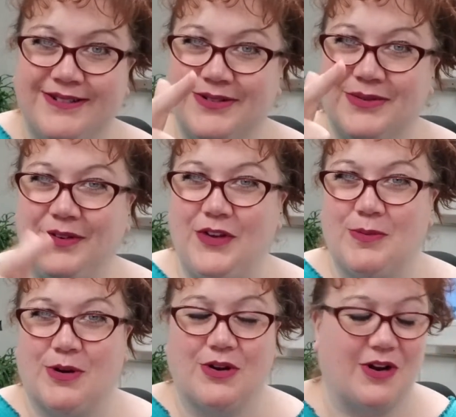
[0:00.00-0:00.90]
review
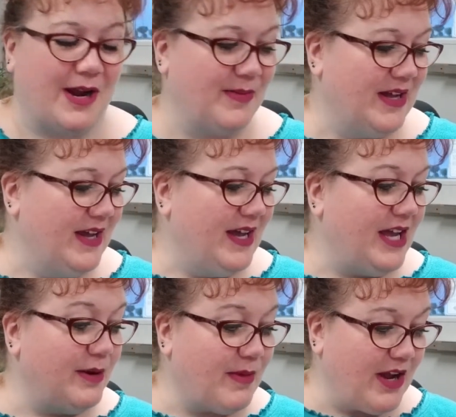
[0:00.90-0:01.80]
program,
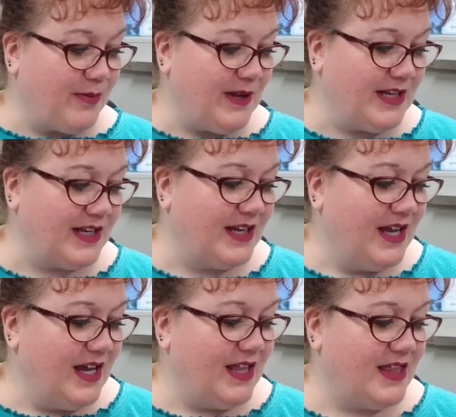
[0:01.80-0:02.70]
in my opinion.
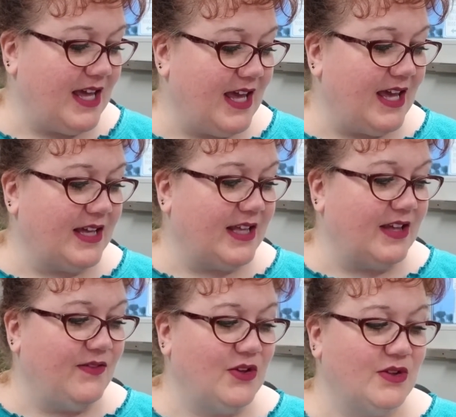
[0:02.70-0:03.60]
They
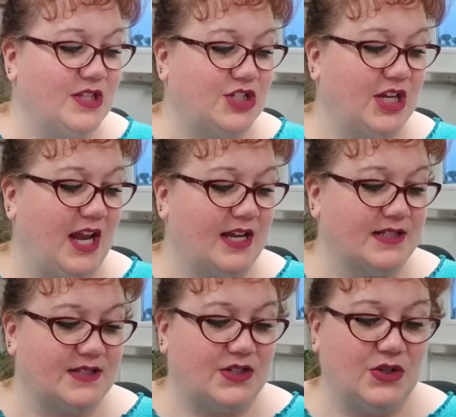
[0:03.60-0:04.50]
give you the
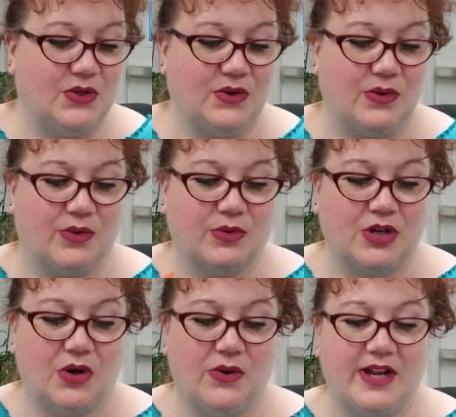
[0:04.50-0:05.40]
chance to
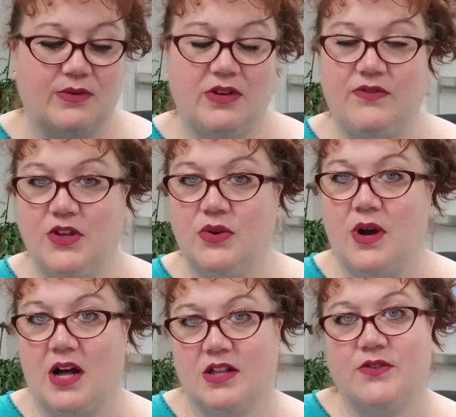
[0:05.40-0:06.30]
go and review
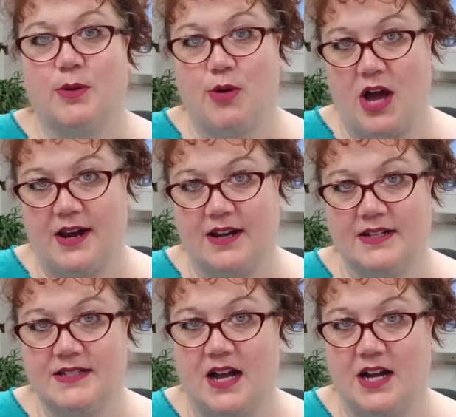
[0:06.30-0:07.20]
all of your
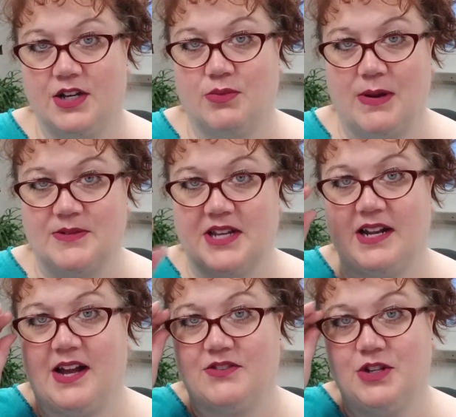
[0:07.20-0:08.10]
products on your website
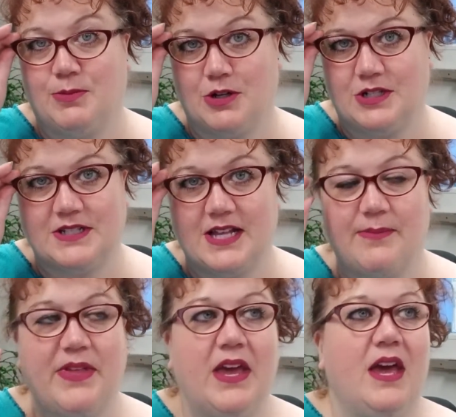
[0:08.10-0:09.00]
after you purchase them.
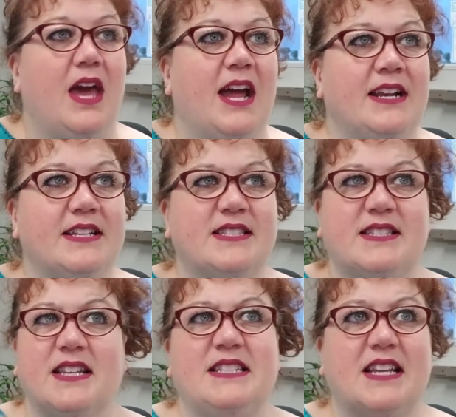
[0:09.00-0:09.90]
And
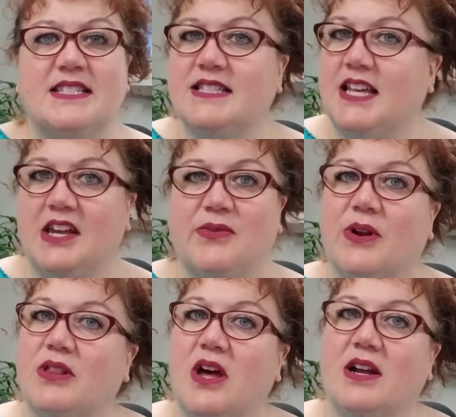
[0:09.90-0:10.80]
it doesn't take very
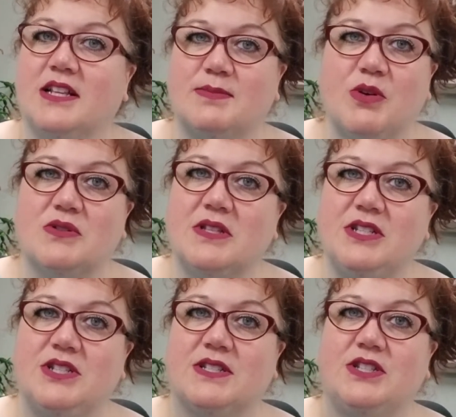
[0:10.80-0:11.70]
long. It's mostly
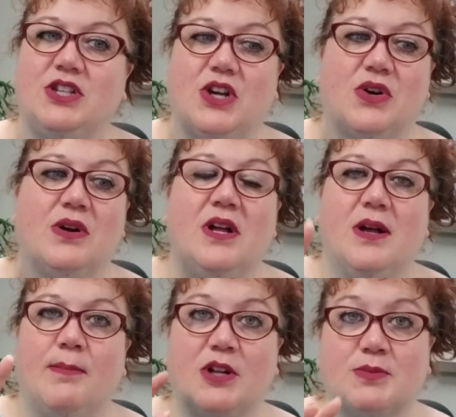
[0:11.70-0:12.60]
just, you know,
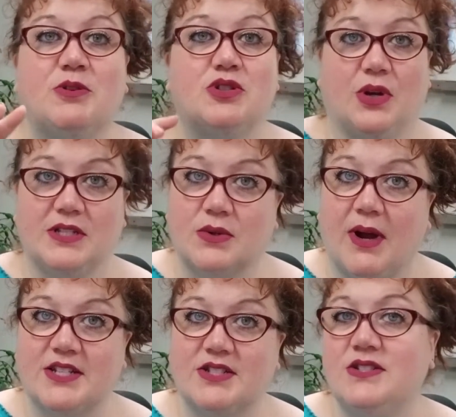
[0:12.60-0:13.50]
multiple choice
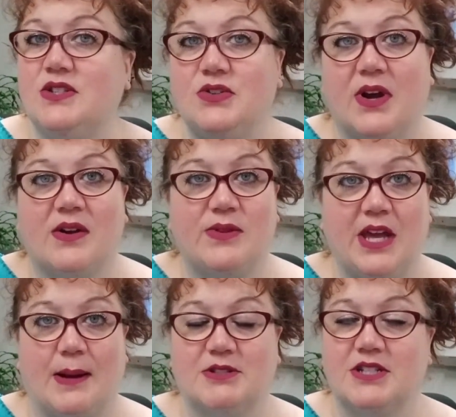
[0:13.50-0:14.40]
questions. You do have the
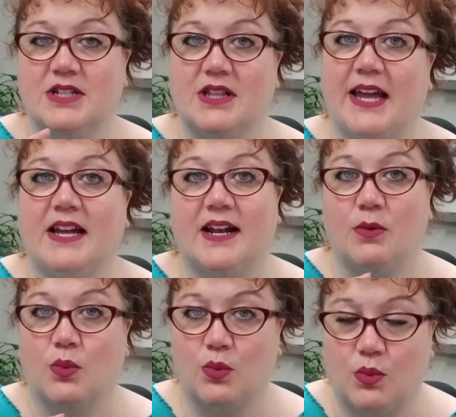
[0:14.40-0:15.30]
option to like and
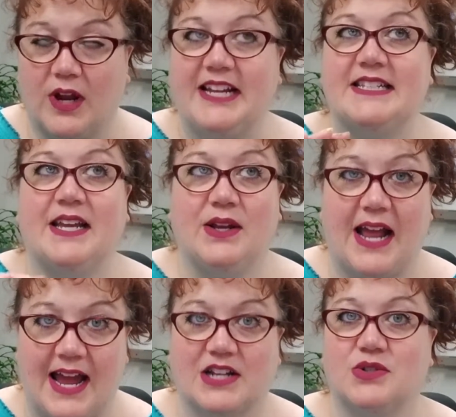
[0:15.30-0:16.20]
write an
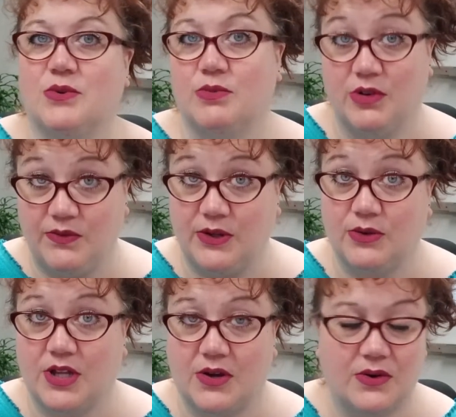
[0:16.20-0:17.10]
actual review
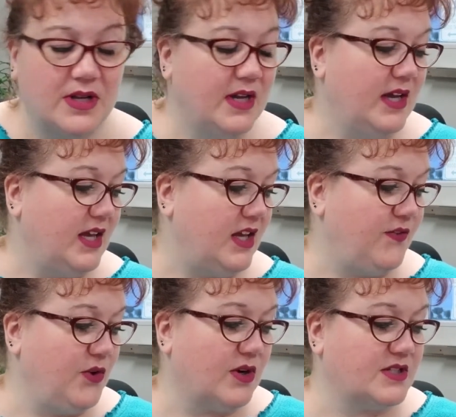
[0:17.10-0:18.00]
though,
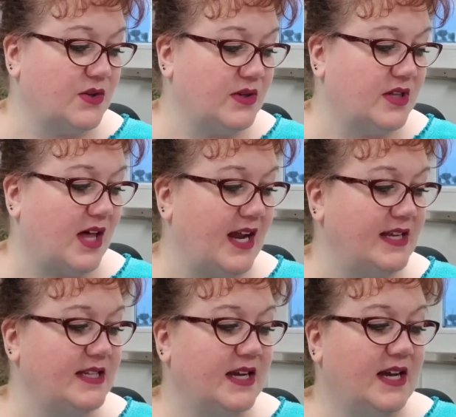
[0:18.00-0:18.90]
if you are so
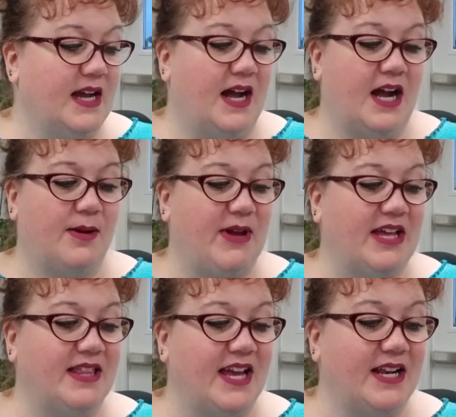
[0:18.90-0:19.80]
inclined.
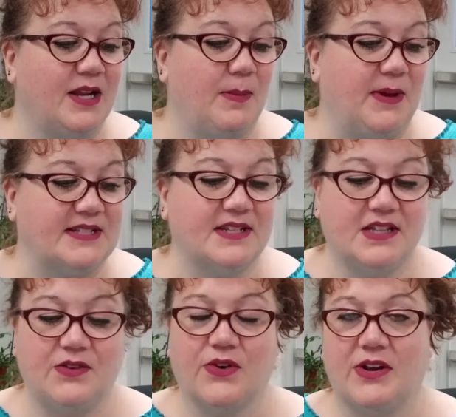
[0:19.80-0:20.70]
And then
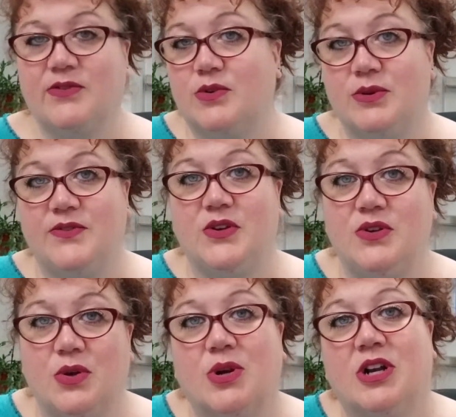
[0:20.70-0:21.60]
basically for every review
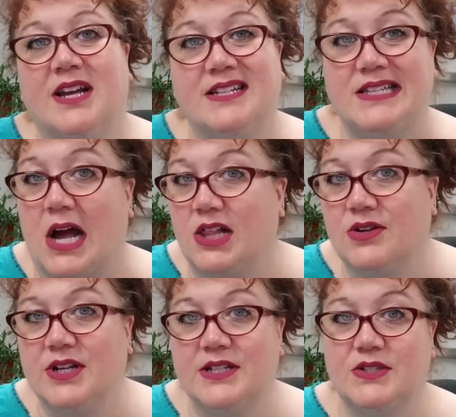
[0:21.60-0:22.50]
you earn
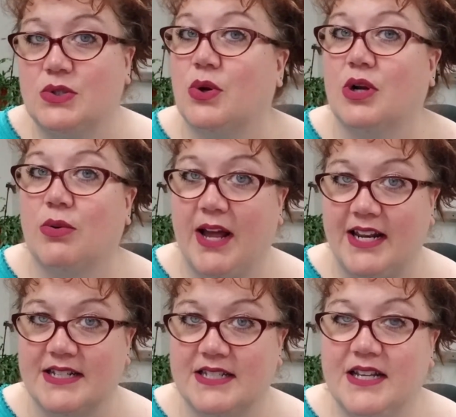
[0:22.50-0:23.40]
$1 in store
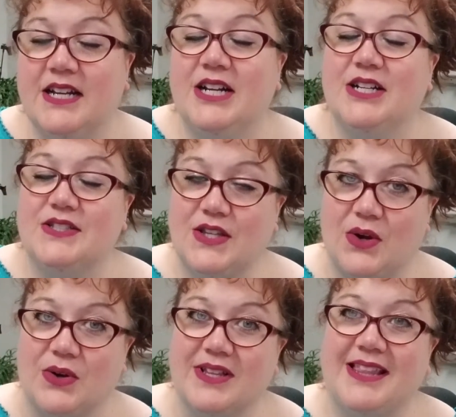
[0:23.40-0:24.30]
credit.
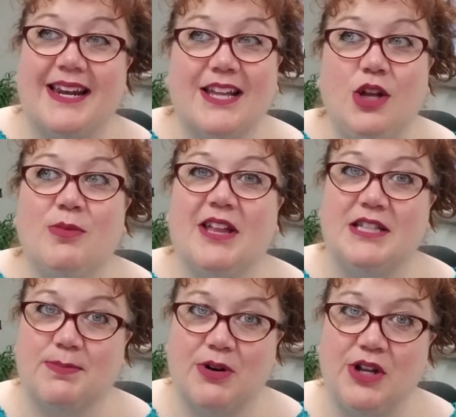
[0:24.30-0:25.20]
So that
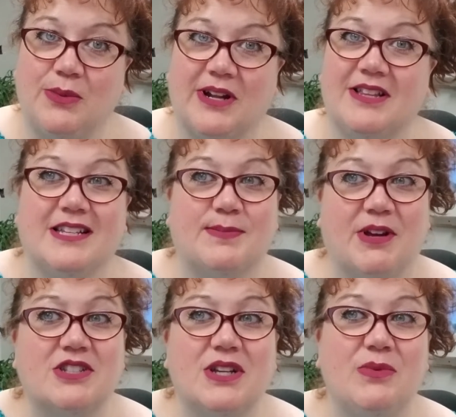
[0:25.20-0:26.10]
accumulates pretty quickly,
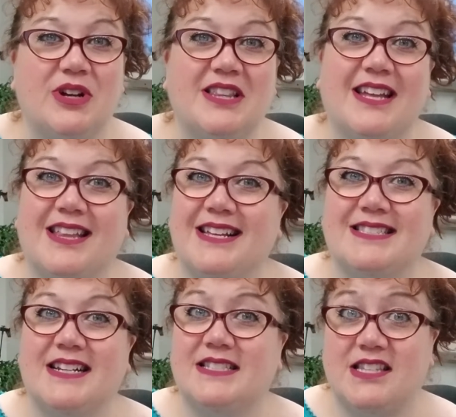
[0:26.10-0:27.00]
especially when they like
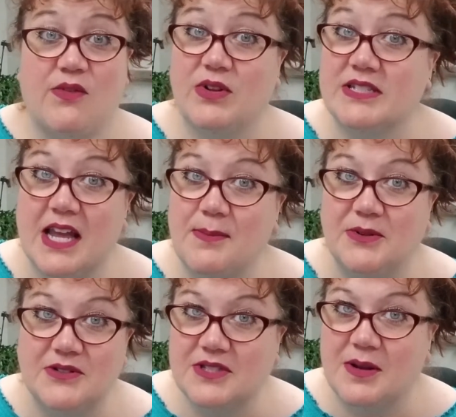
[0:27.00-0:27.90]
send 7
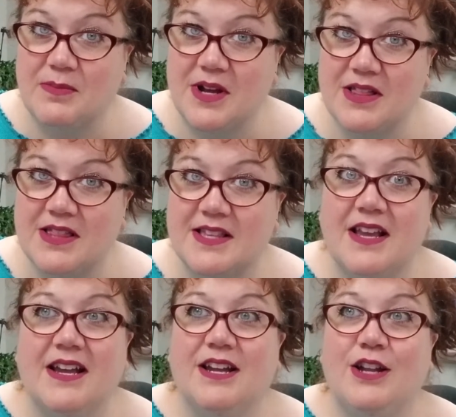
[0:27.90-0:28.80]
samples some months.
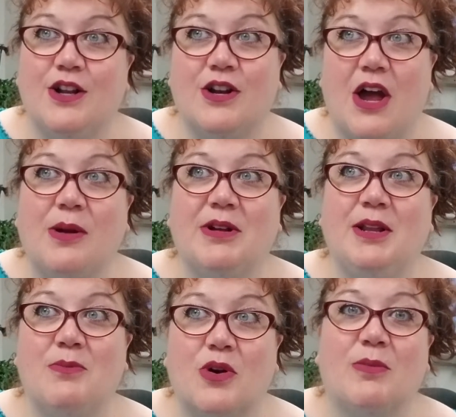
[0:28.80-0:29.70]
You know, now I'm
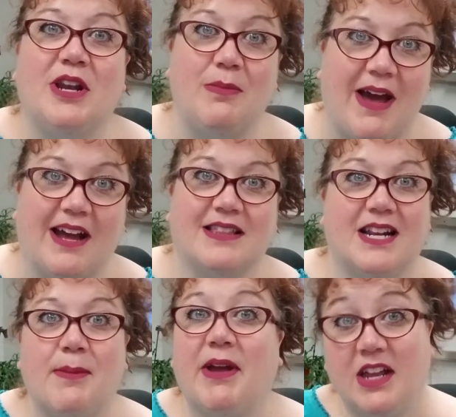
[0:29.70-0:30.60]
getting more money back than
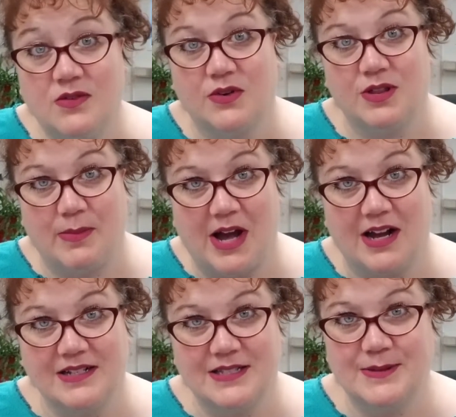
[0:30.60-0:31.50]
I paid for the
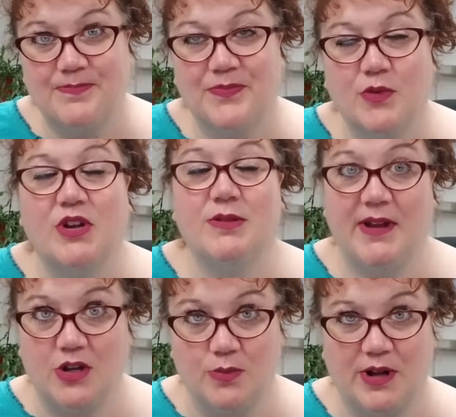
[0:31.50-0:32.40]
box. with my
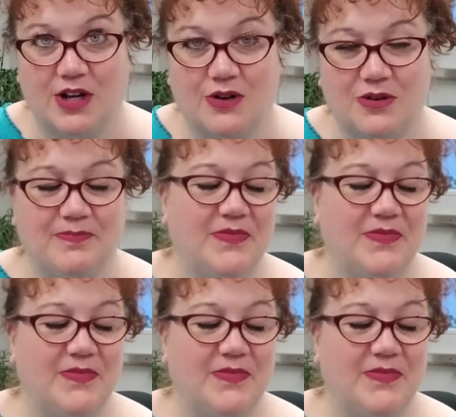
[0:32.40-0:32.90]
coupon code.